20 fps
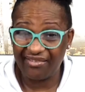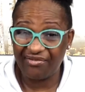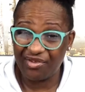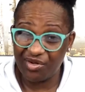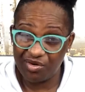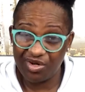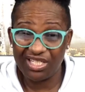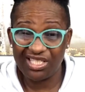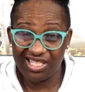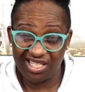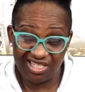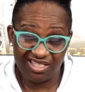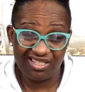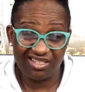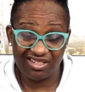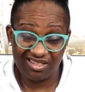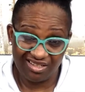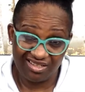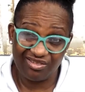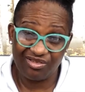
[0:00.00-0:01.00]
If you're a
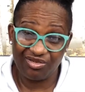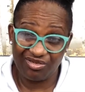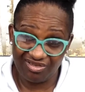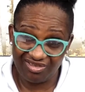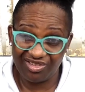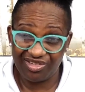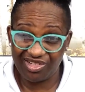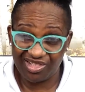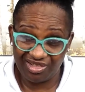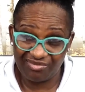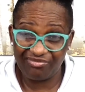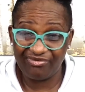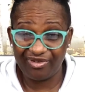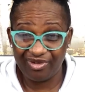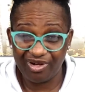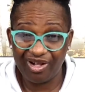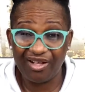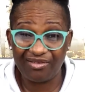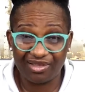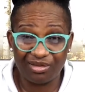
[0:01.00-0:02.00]
teacher, you should
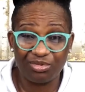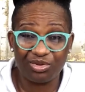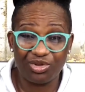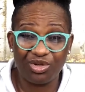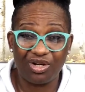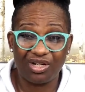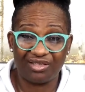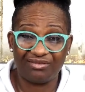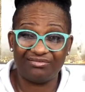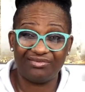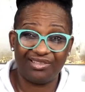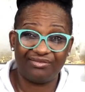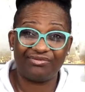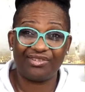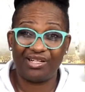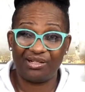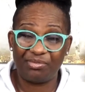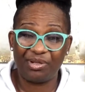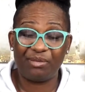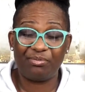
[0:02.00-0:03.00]
feel comfortable talking in
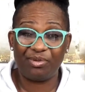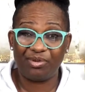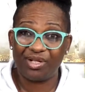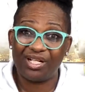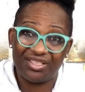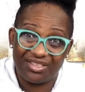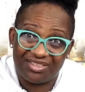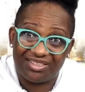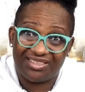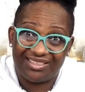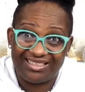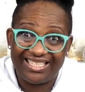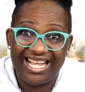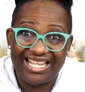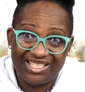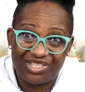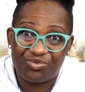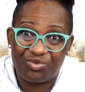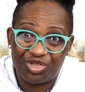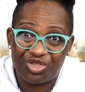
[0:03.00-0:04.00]
front of people, because
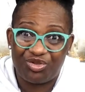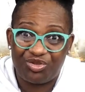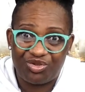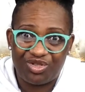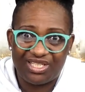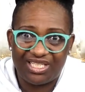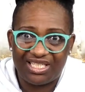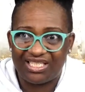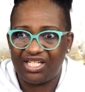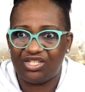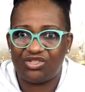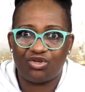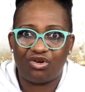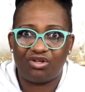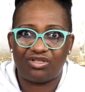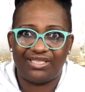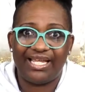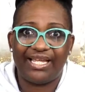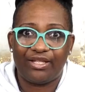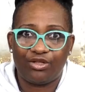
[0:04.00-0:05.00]
that's what you do as a teacher
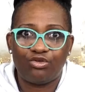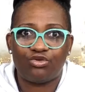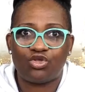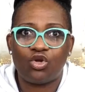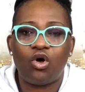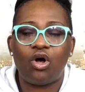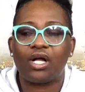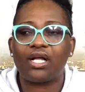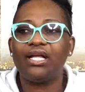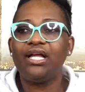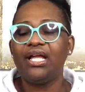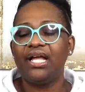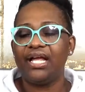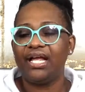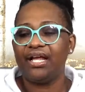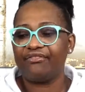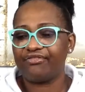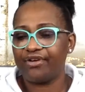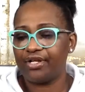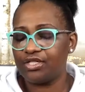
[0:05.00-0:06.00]
all day. You talk
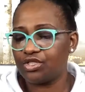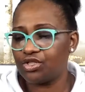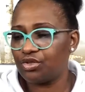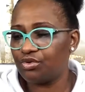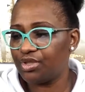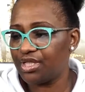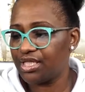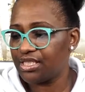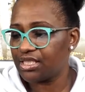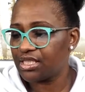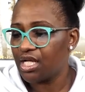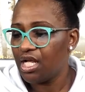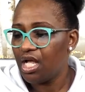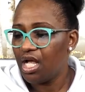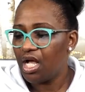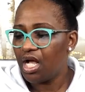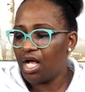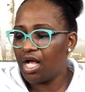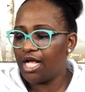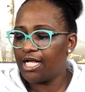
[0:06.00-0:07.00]
in front of students.
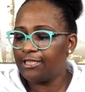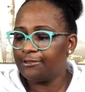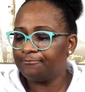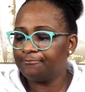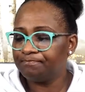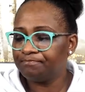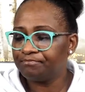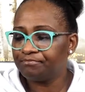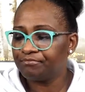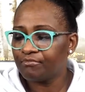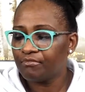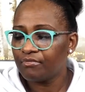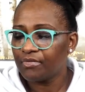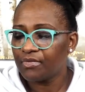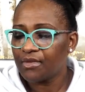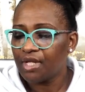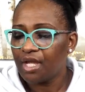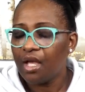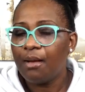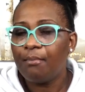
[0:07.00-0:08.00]

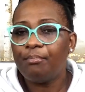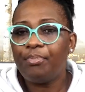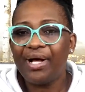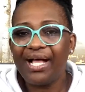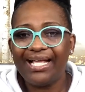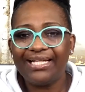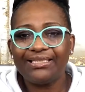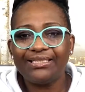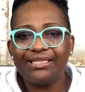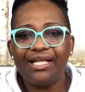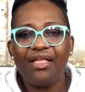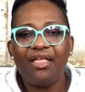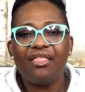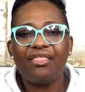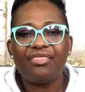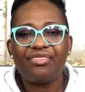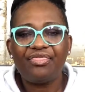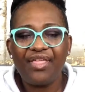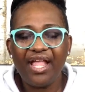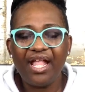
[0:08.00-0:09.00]
But
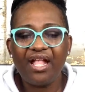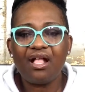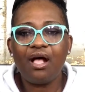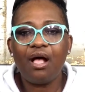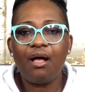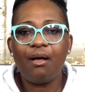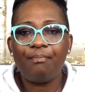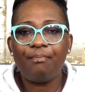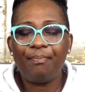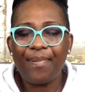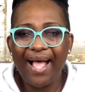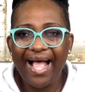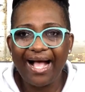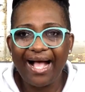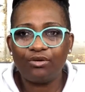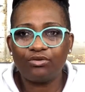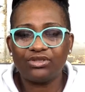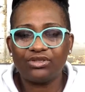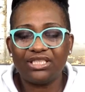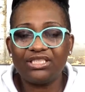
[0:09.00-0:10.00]
think
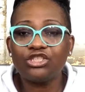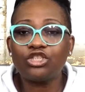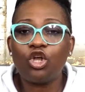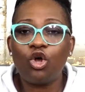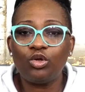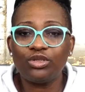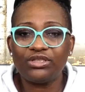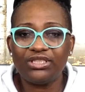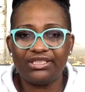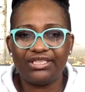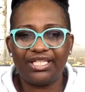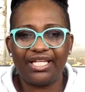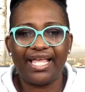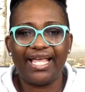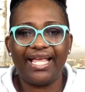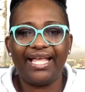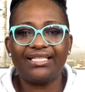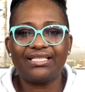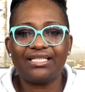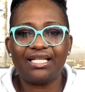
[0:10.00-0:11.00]
about, this goes into
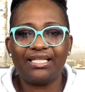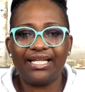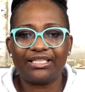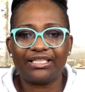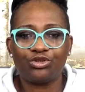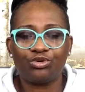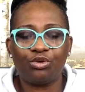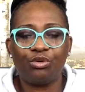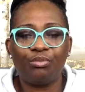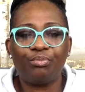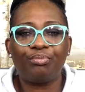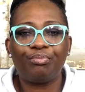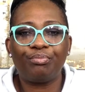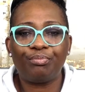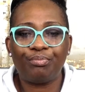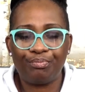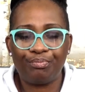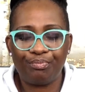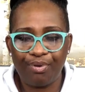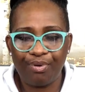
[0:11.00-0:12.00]
your intellectual
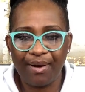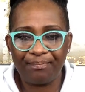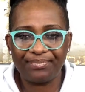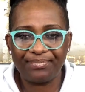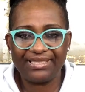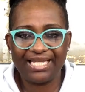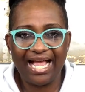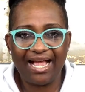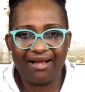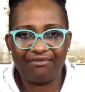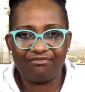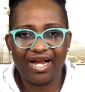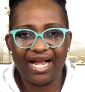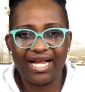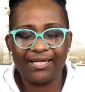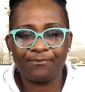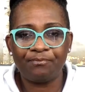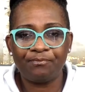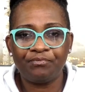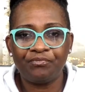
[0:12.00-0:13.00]
prep time,
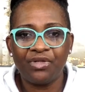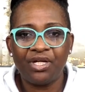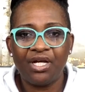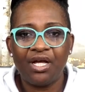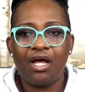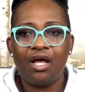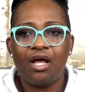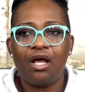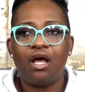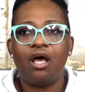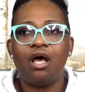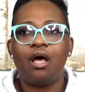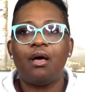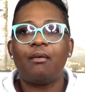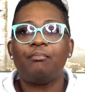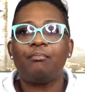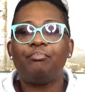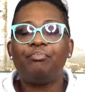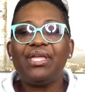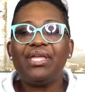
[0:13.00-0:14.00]
right?
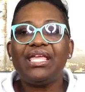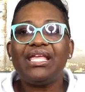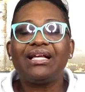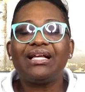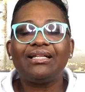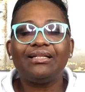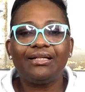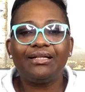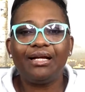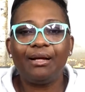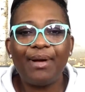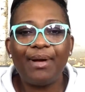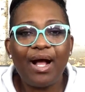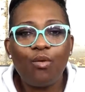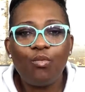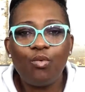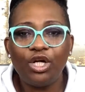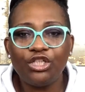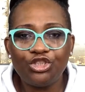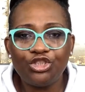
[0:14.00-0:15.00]
Be clear
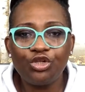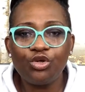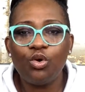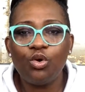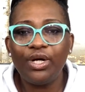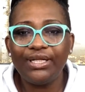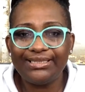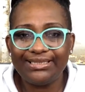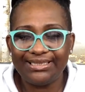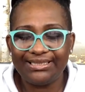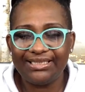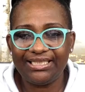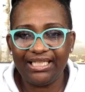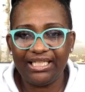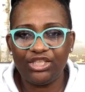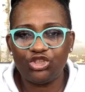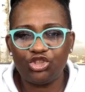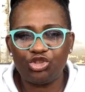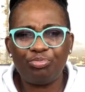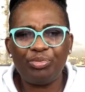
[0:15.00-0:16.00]
about what you're going to
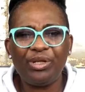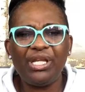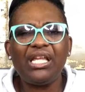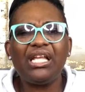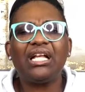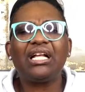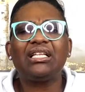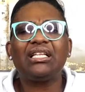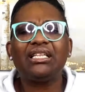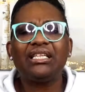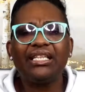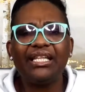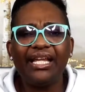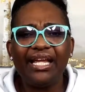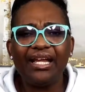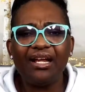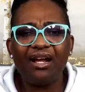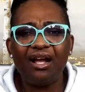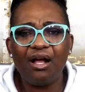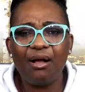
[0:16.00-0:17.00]
teach. Be
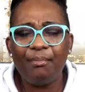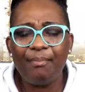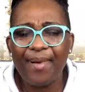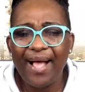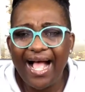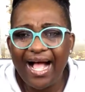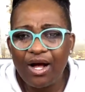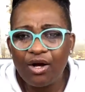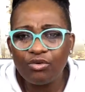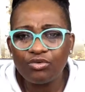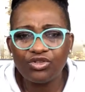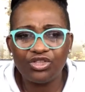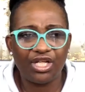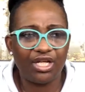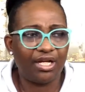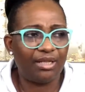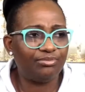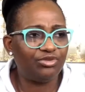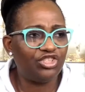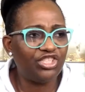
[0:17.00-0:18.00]
clear about the
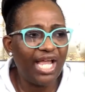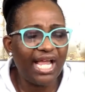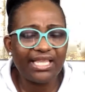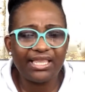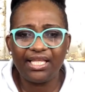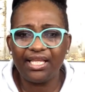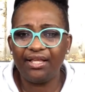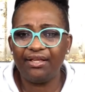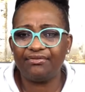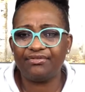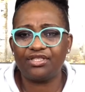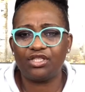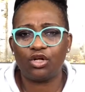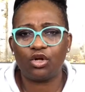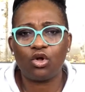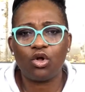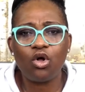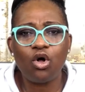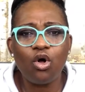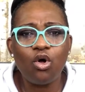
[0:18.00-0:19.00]
objectives, the
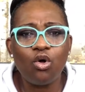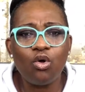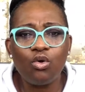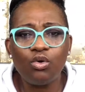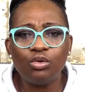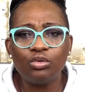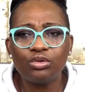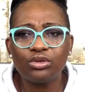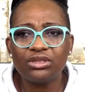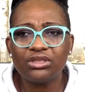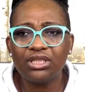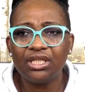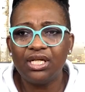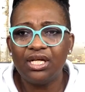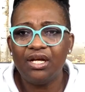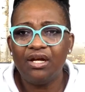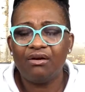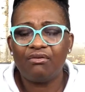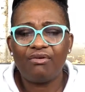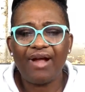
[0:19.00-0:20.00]
goals,
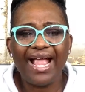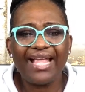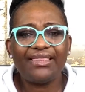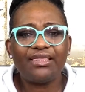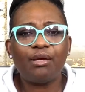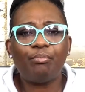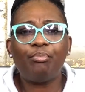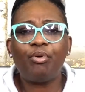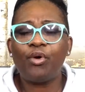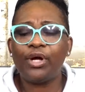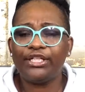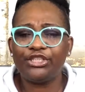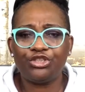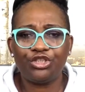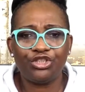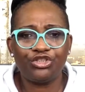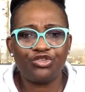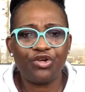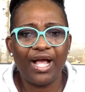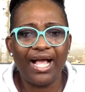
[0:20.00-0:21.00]
right? The points
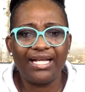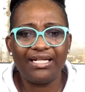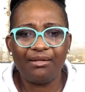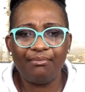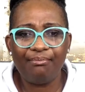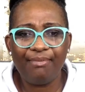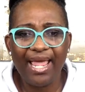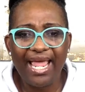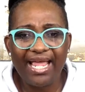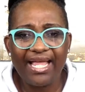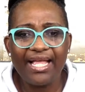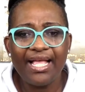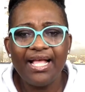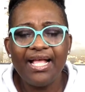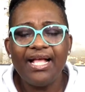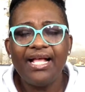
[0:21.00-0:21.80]
you're trying to make.